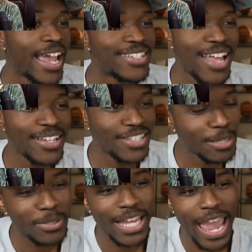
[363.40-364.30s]
It's not
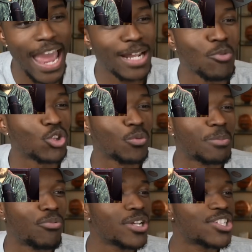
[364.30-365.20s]
simply adding more
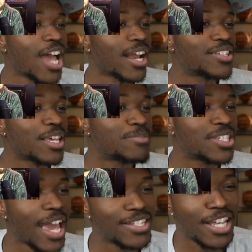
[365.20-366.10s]
three-point shot attempts.
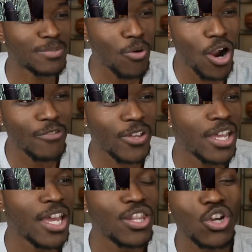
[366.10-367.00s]
Yes, that's part of
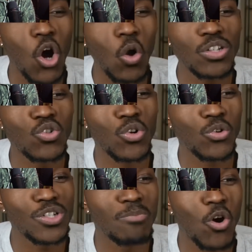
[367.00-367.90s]
it. The goal is to
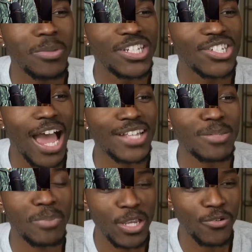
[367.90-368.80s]
increase Mobley's
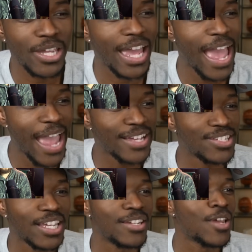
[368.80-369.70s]
shots, period.
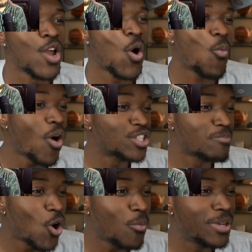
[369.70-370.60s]
Atkinson wants
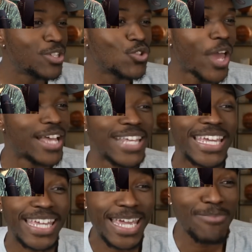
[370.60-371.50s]
Mobley as a
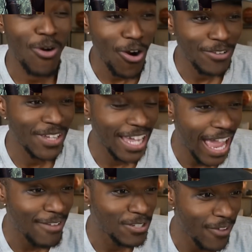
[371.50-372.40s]
key part of the
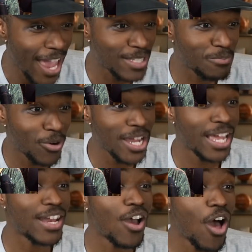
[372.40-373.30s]
Cavs' fast
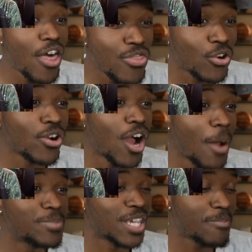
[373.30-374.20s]
break and other
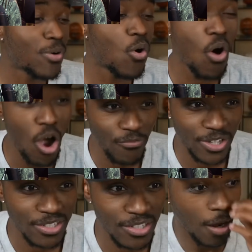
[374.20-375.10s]
up-tempo
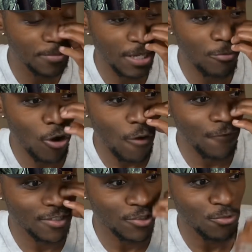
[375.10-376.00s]
offenses. Up-tempo
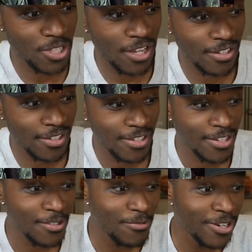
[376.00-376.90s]
offenses, you say?
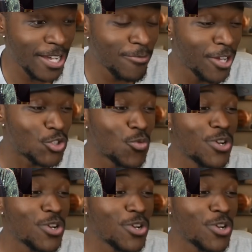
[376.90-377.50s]
Well, they ranked